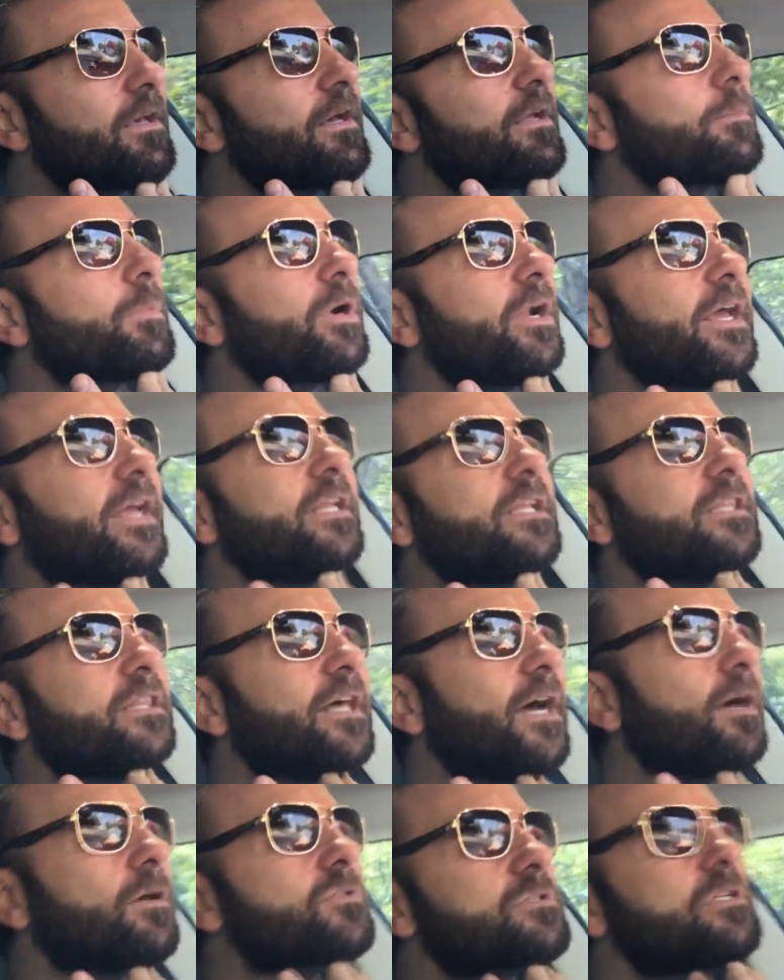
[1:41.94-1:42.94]
had about
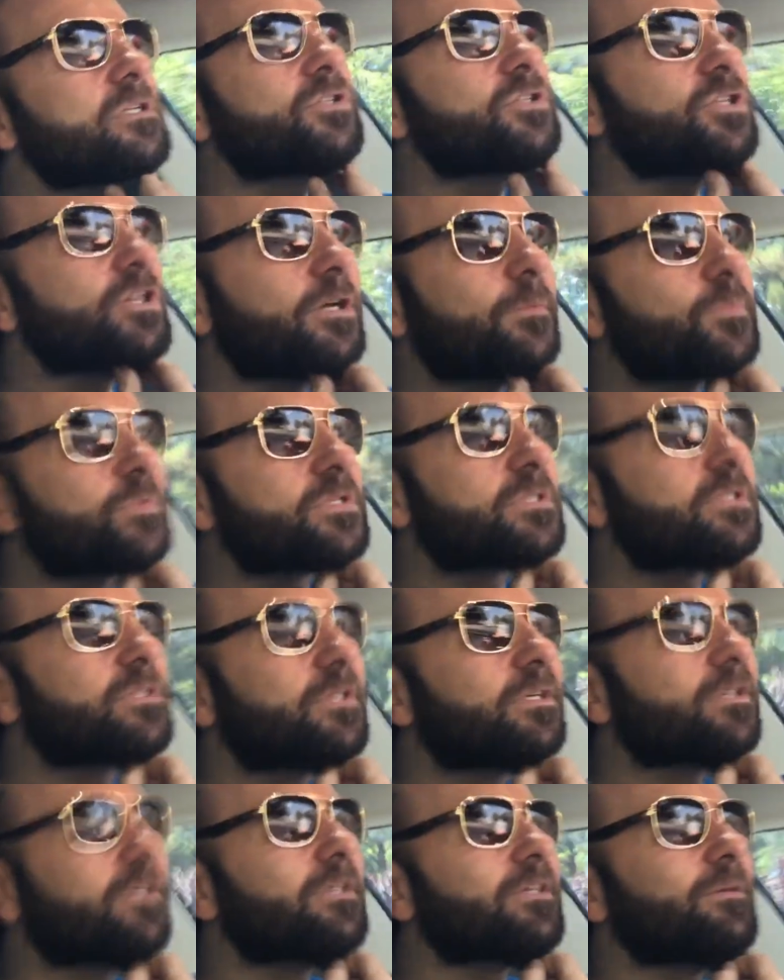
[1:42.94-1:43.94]
80000 in chips
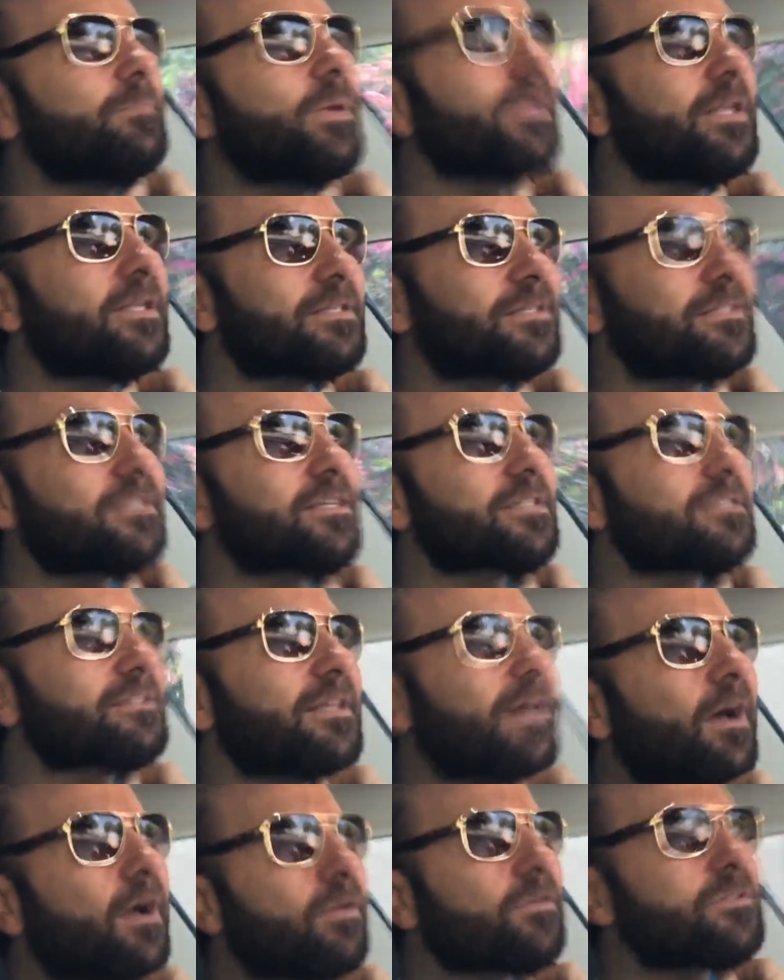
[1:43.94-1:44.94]
he made it
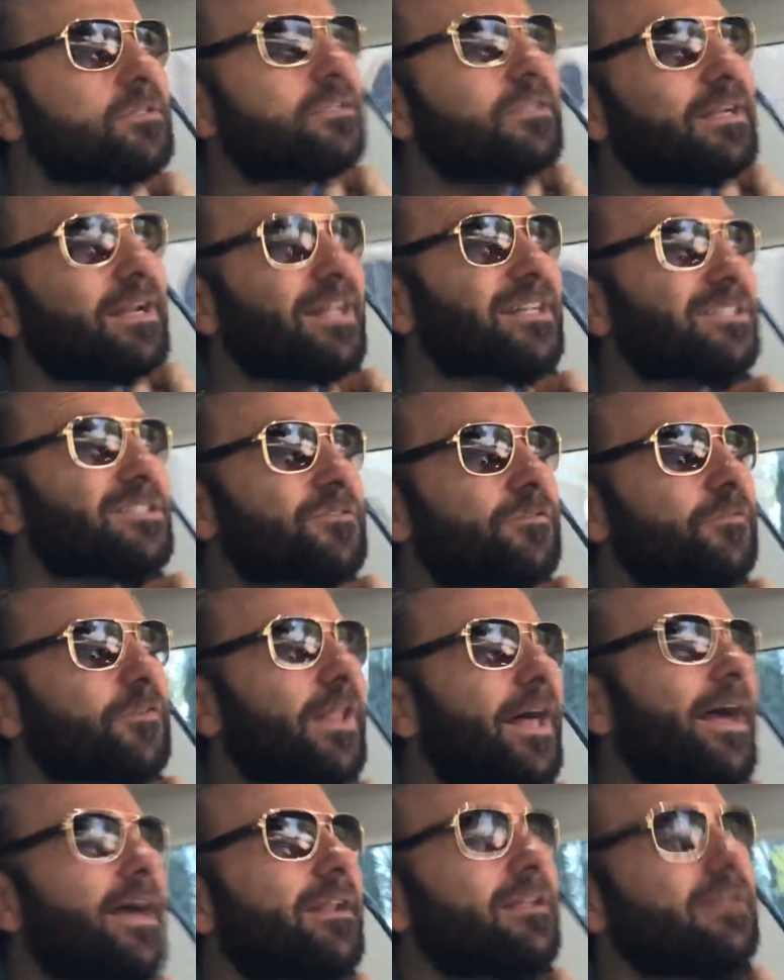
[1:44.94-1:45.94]
6000 and i just
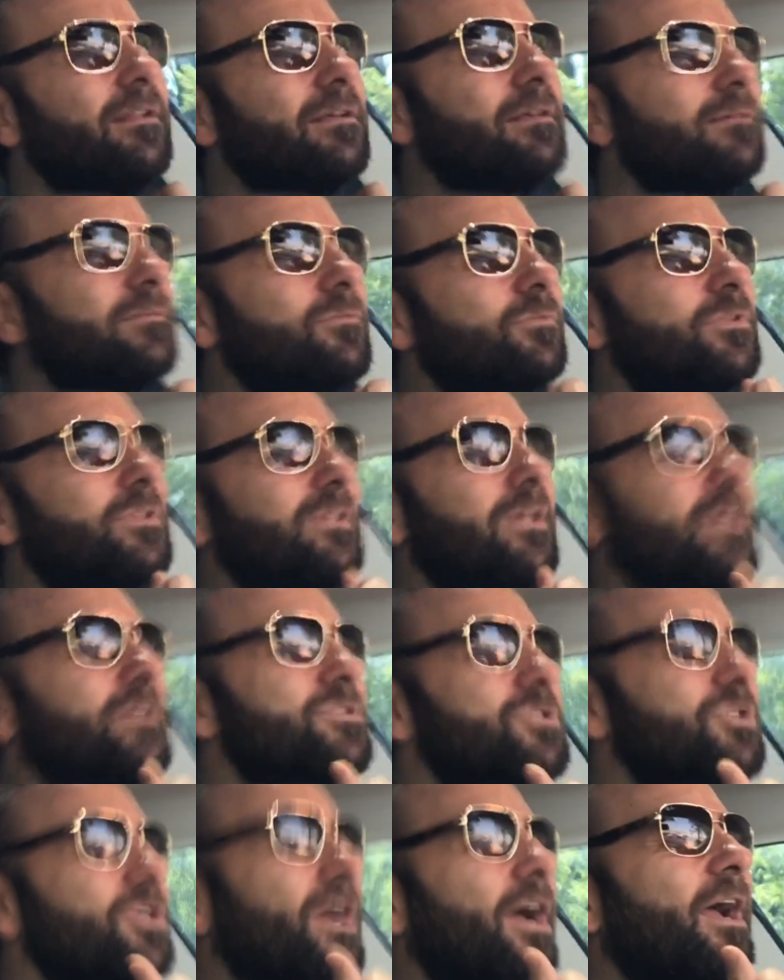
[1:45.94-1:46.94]
flatted with the
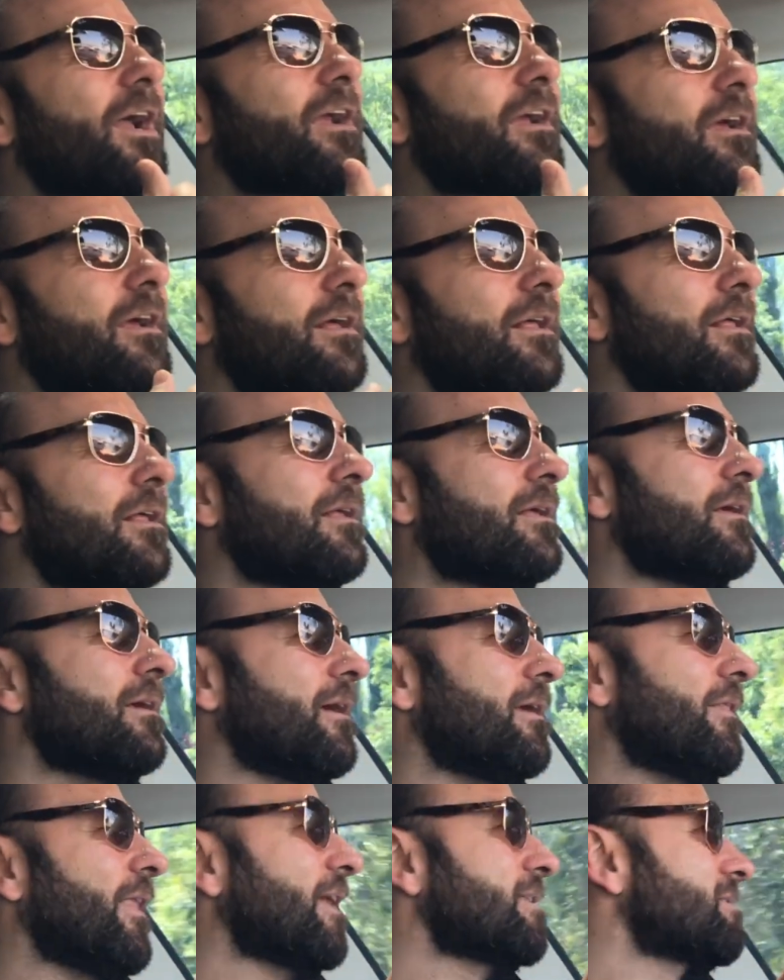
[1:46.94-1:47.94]
ace jack
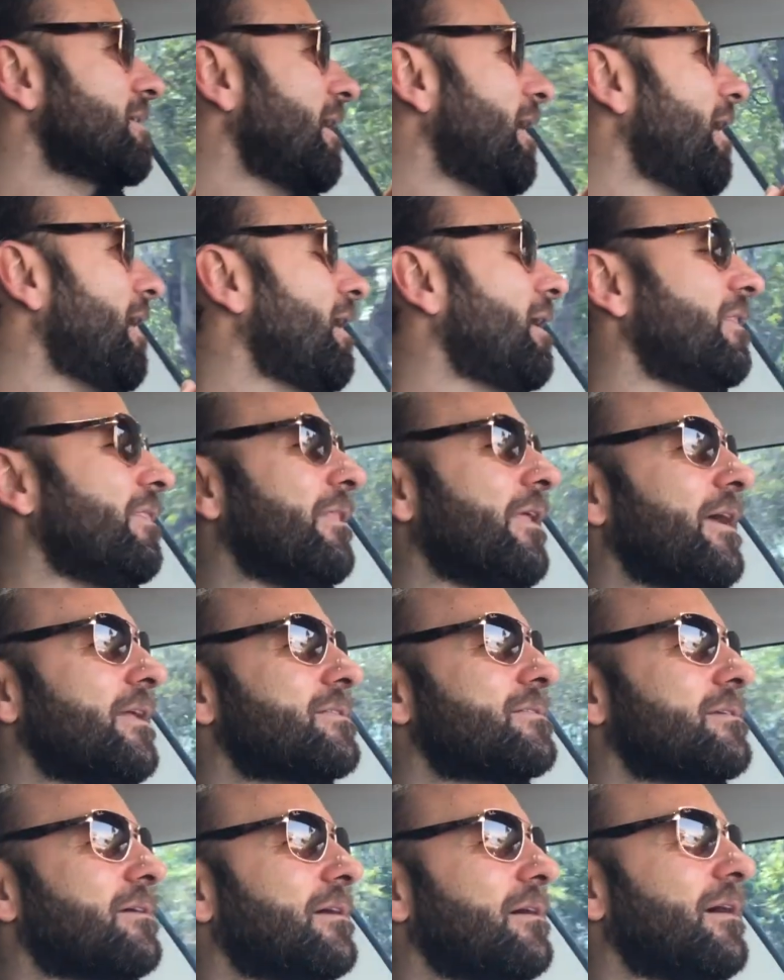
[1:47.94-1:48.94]
and that's a hand
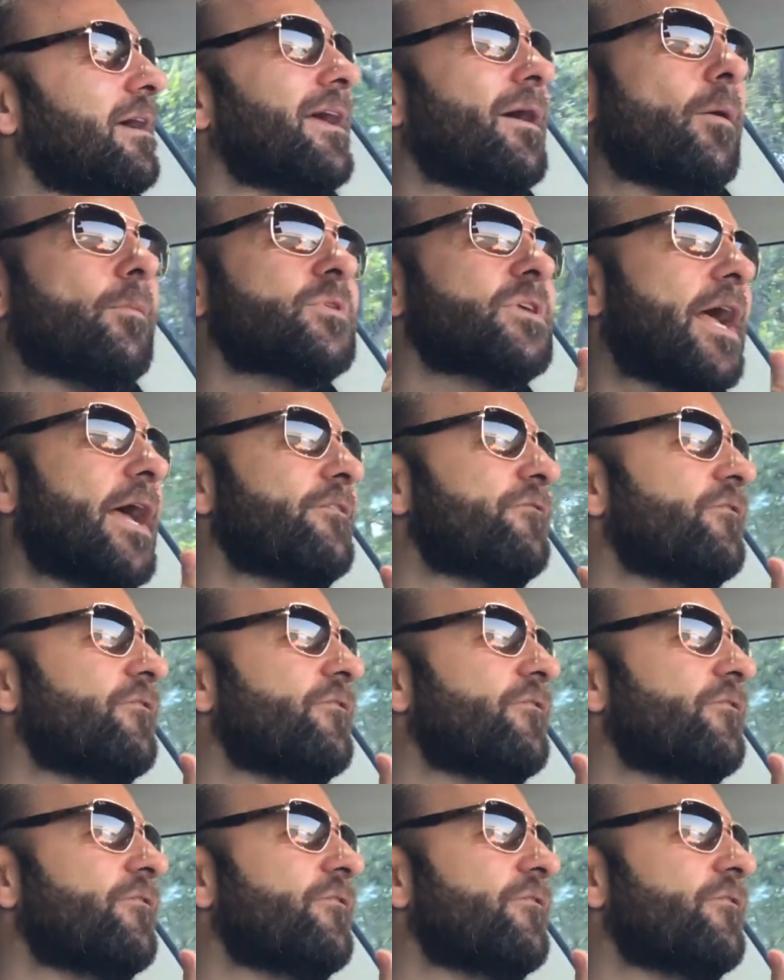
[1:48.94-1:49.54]
that, uh, I mean, I